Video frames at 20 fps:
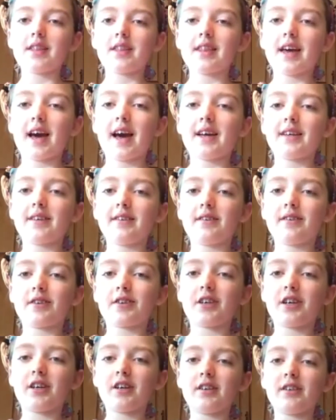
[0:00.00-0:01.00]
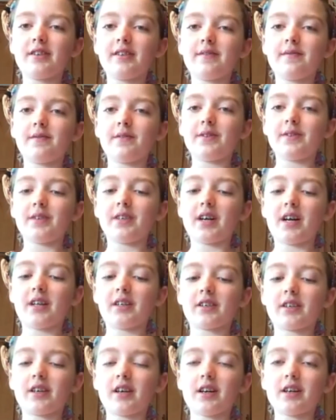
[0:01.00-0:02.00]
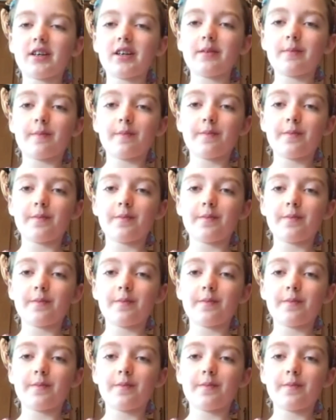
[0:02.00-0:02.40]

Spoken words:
that has your curds and food coloring on it.